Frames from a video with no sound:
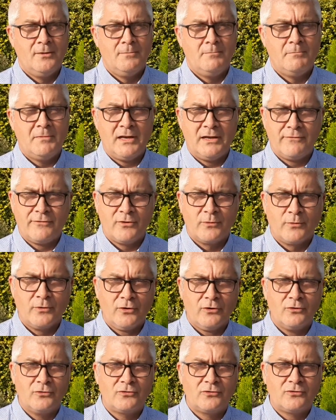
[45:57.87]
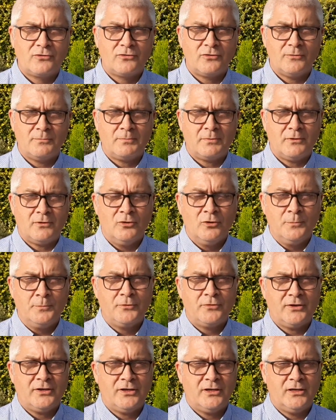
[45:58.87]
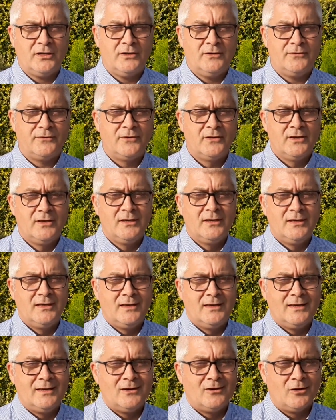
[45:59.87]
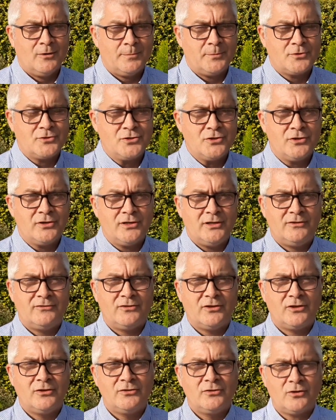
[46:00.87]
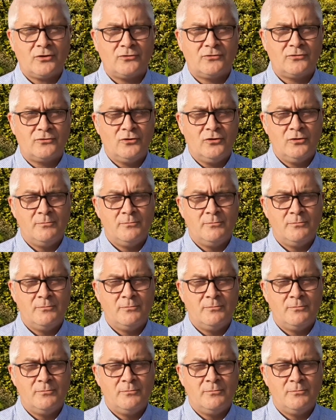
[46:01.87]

Many of our workers hope to have opportunities to conduct school